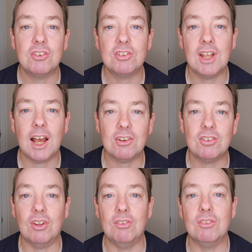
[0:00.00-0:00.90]

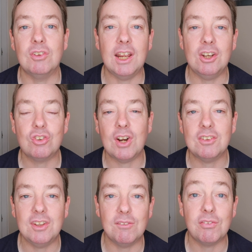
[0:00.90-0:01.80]
stats and
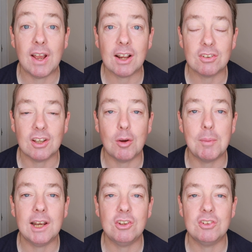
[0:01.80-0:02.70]
interesting facts that I
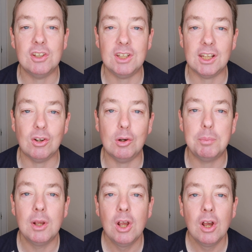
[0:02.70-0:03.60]
managed to dig up.